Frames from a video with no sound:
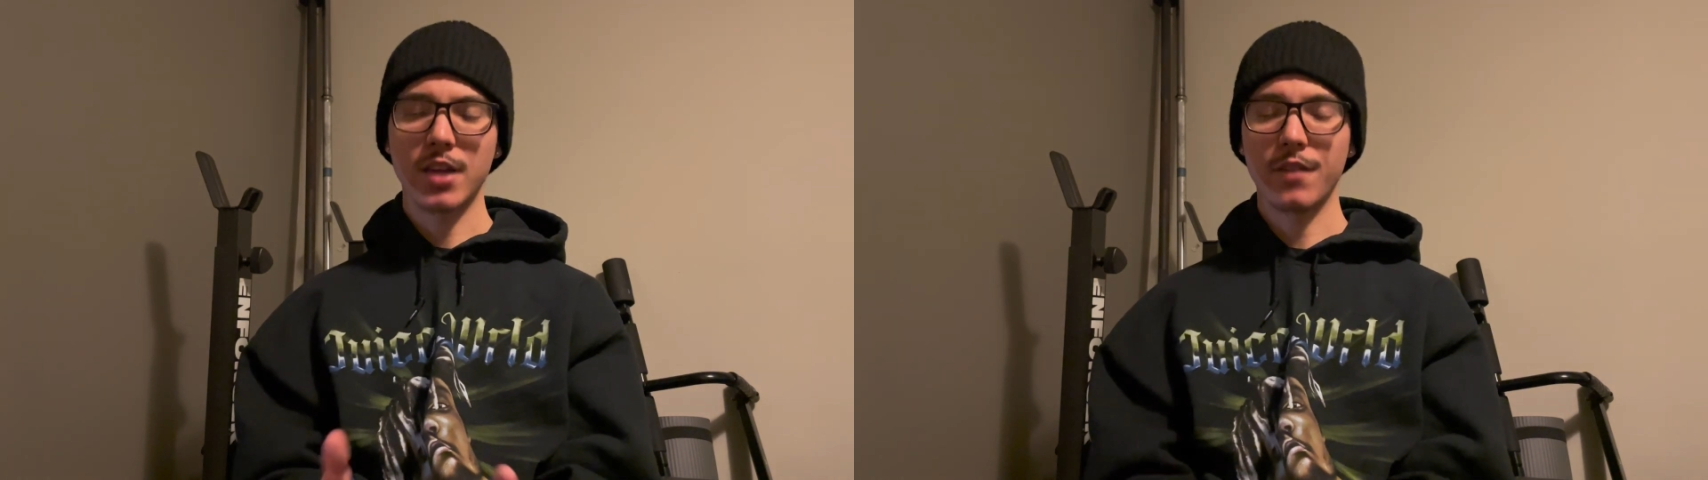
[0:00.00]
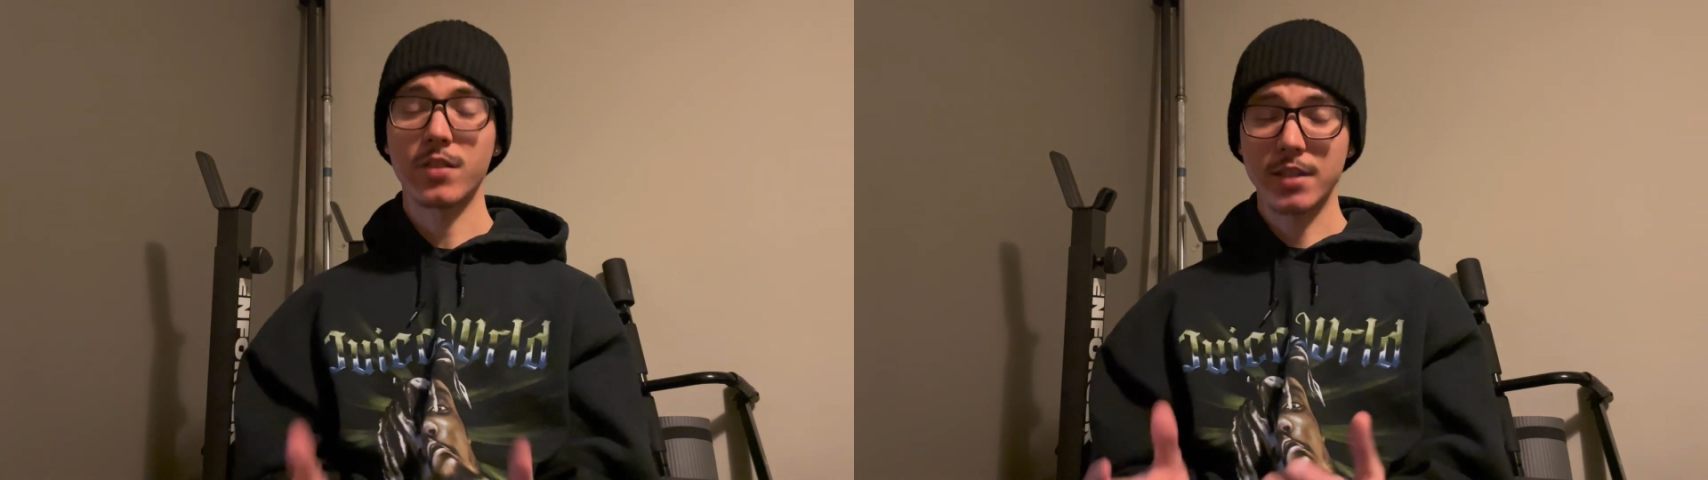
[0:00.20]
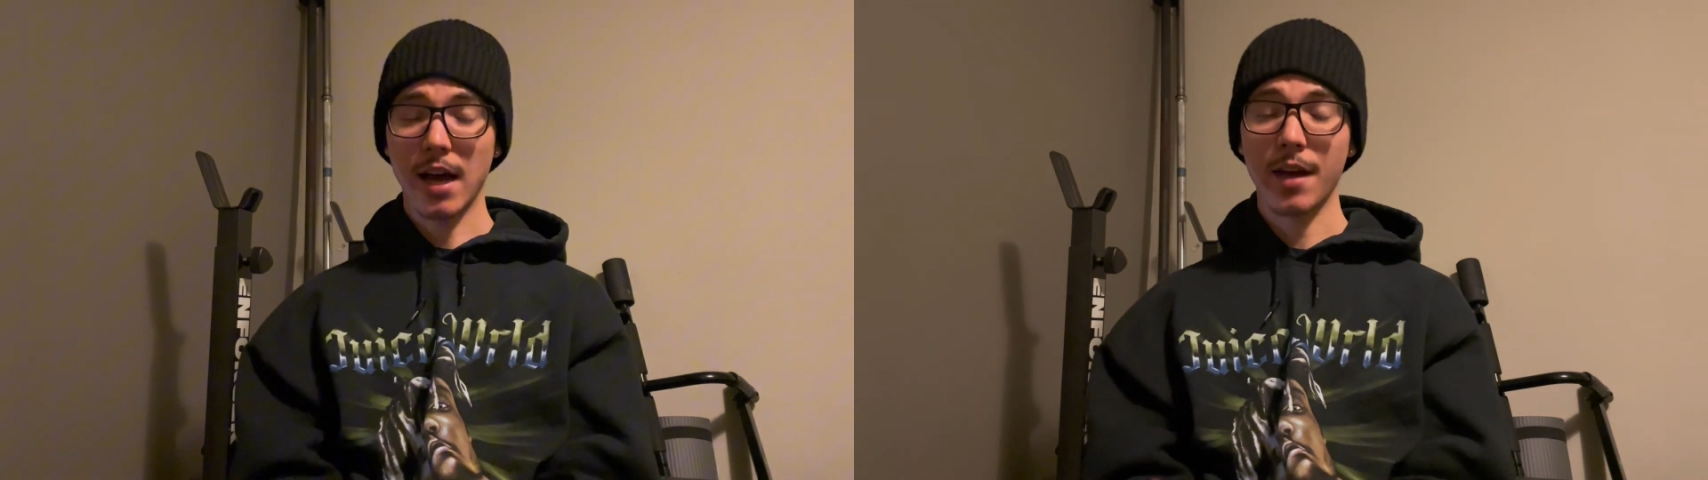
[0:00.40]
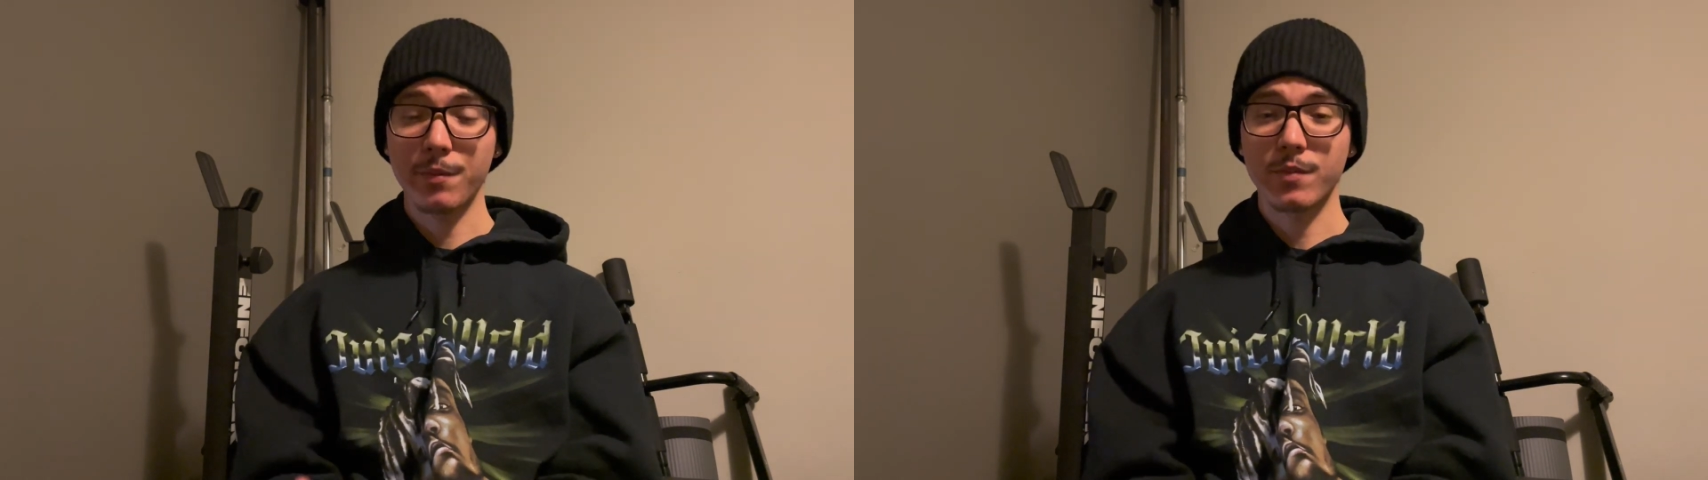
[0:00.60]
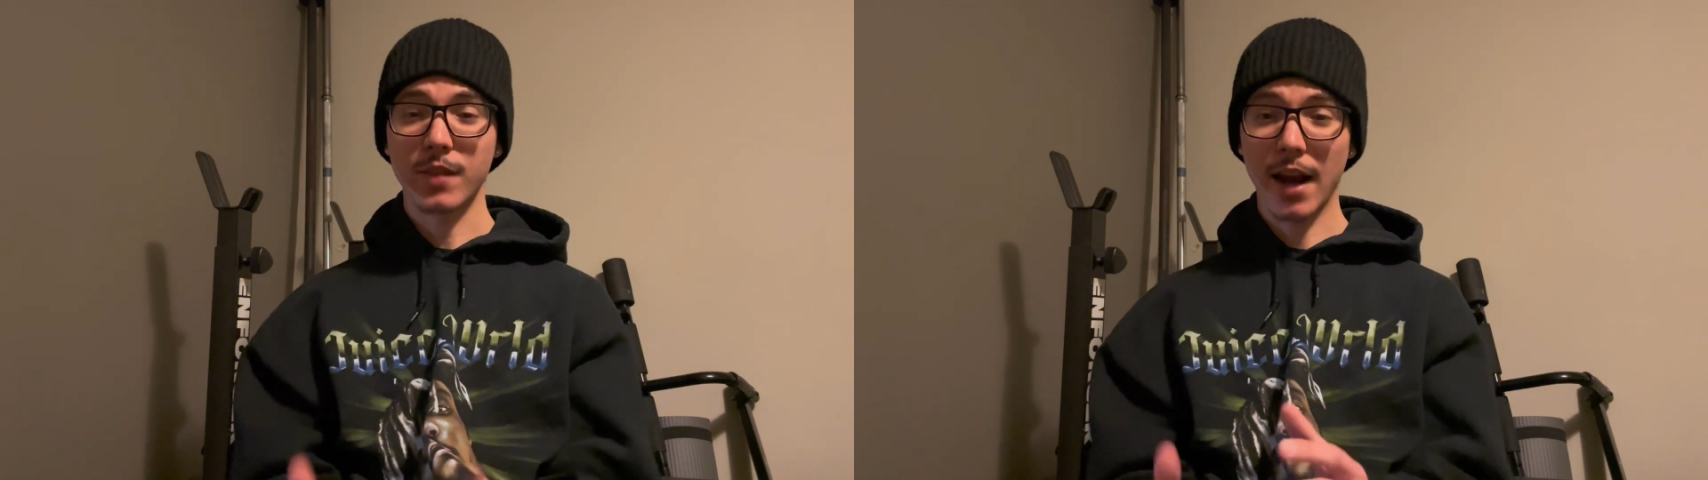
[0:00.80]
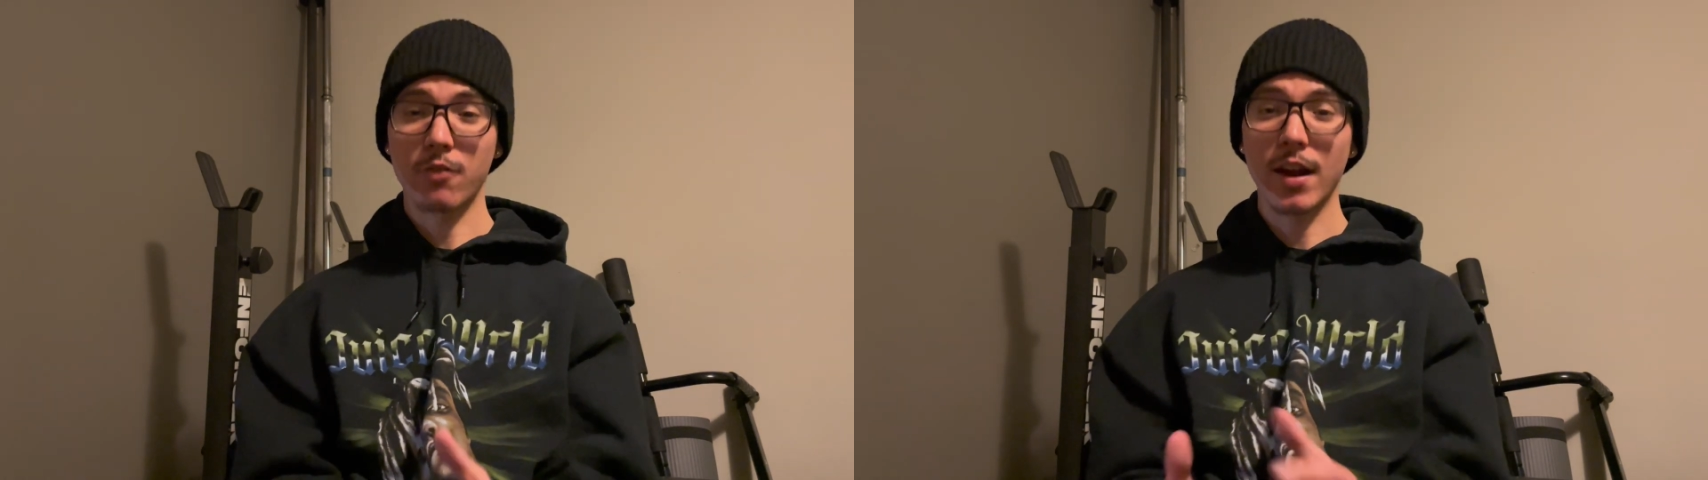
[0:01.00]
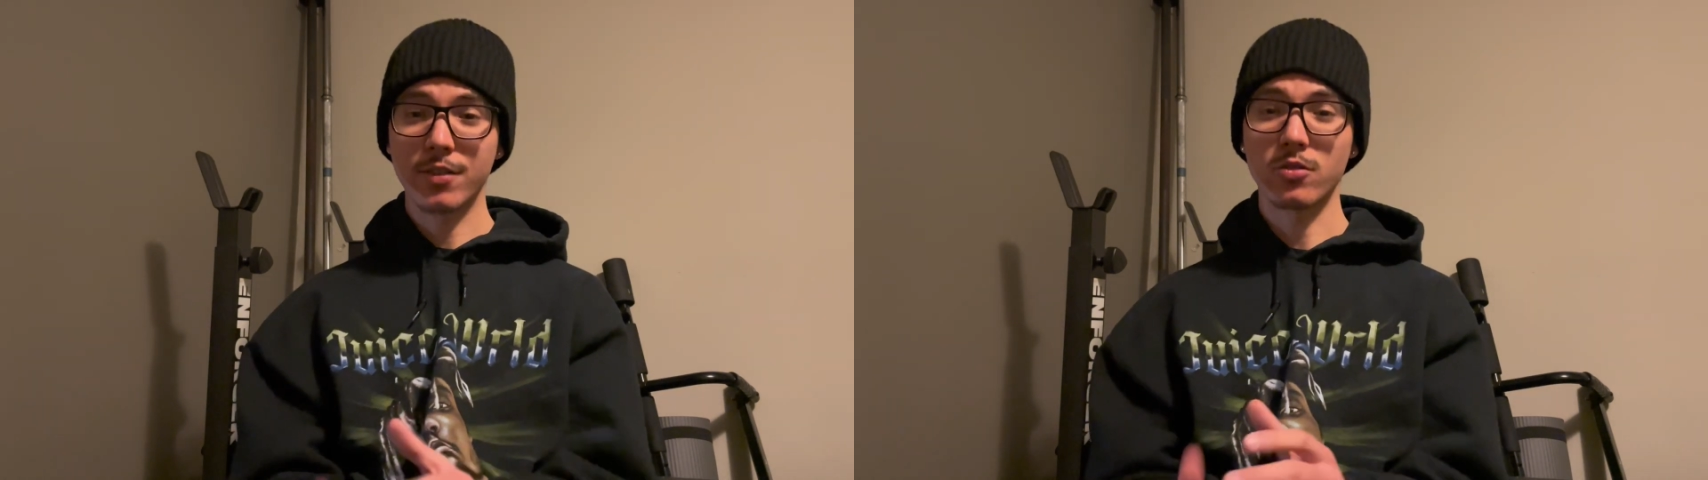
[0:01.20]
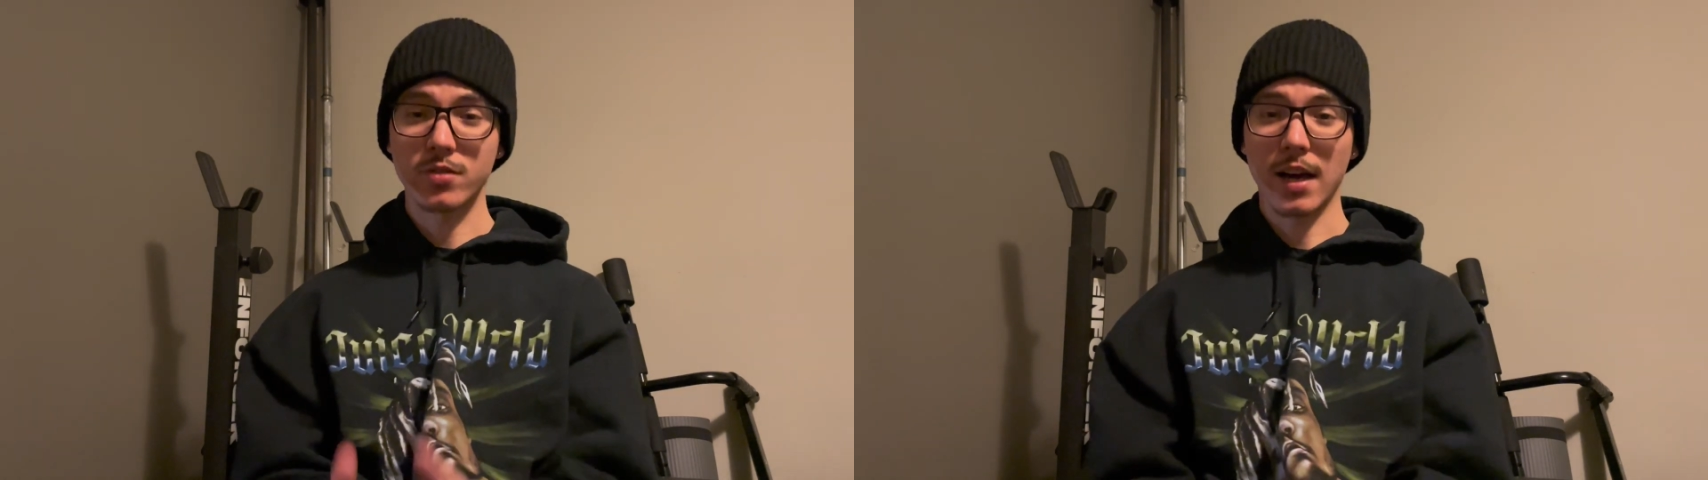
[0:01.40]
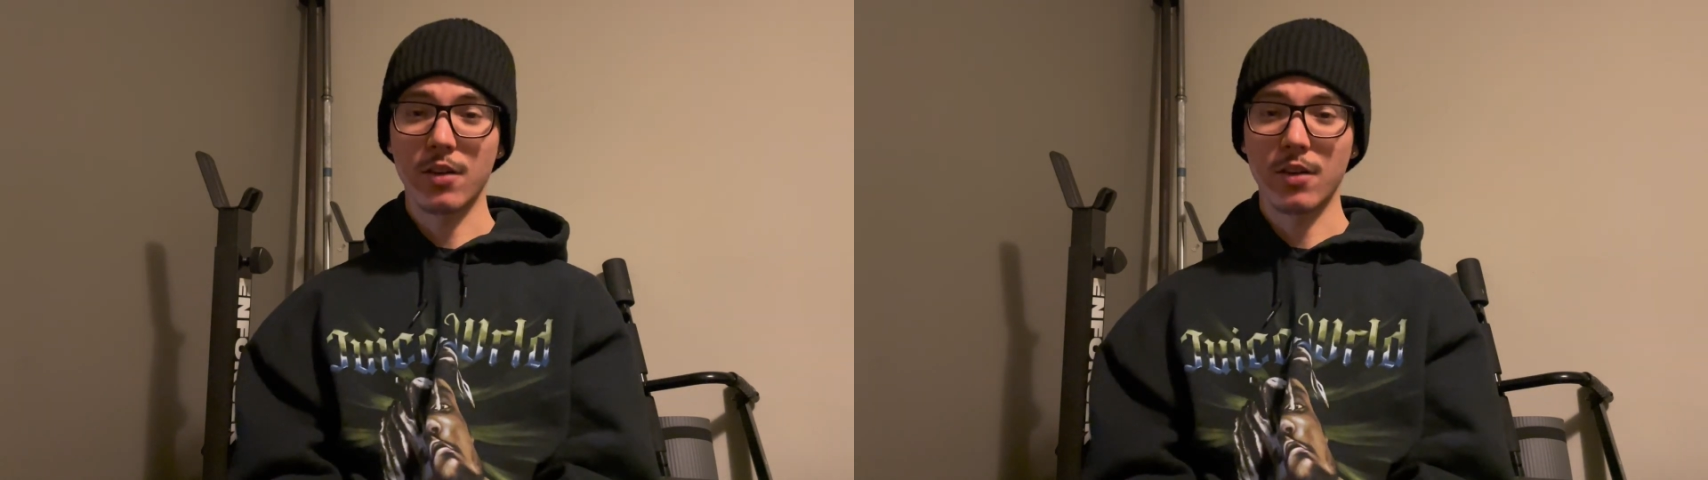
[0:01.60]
of the time that I write those down,